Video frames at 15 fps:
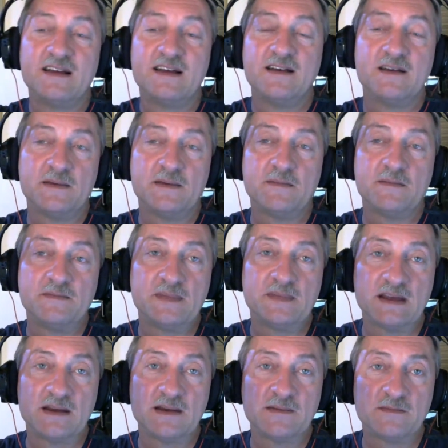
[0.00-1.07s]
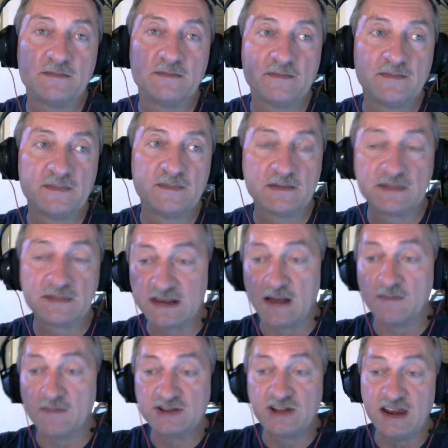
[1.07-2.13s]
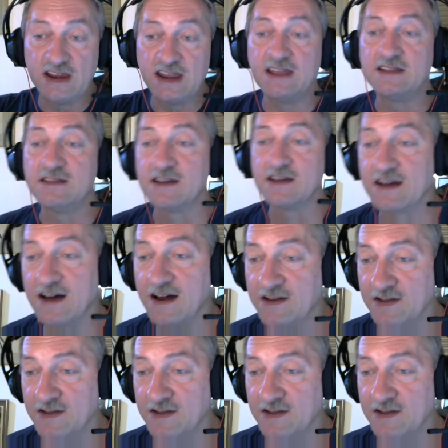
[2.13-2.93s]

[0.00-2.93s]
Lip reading: uh, uh, some tree in the car,